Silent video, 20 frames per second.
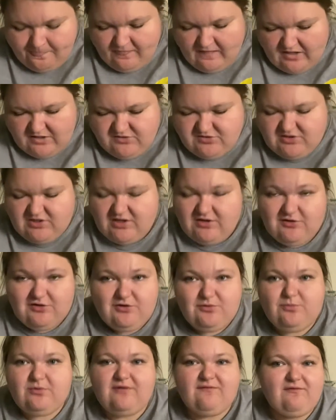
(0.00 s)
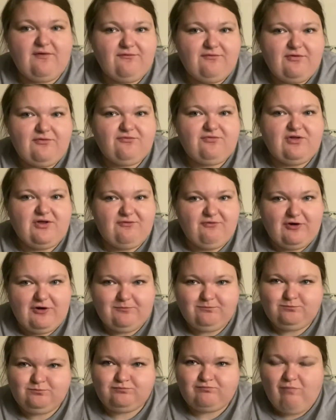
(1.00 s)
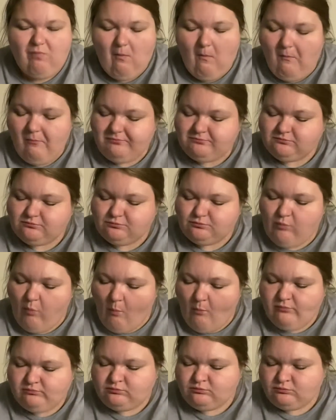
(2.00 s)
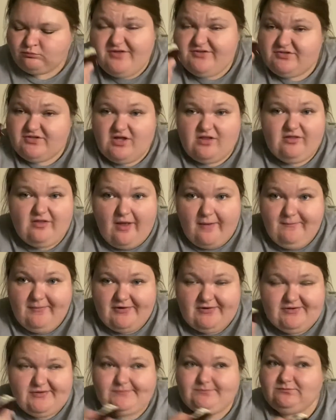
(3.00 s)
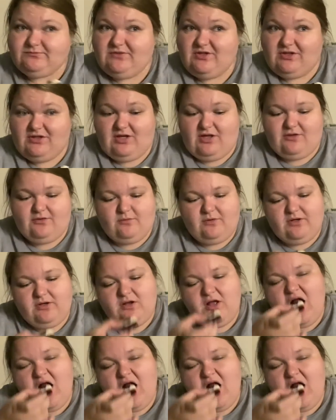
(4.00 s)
It's got a good red velvet flavor. It's a lot better than the other one.